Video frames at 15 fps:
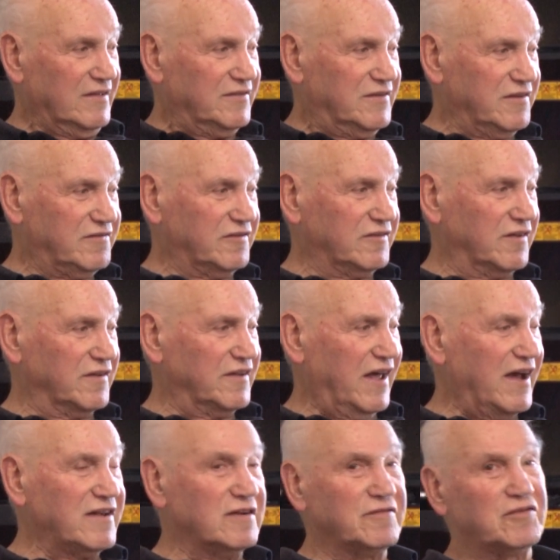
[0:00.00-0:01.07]
This is the
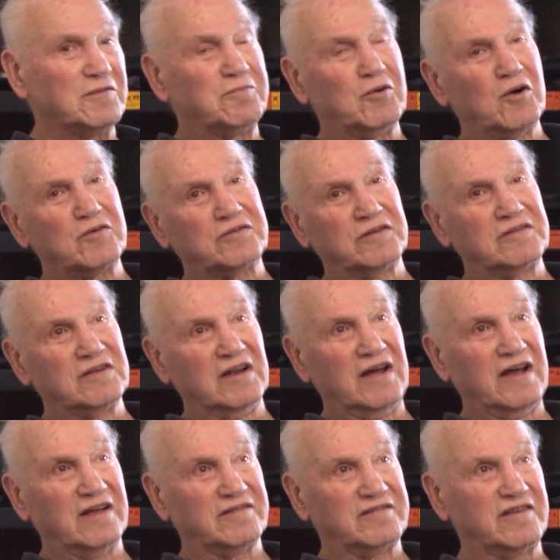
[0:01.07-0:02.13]
night of the broken glass.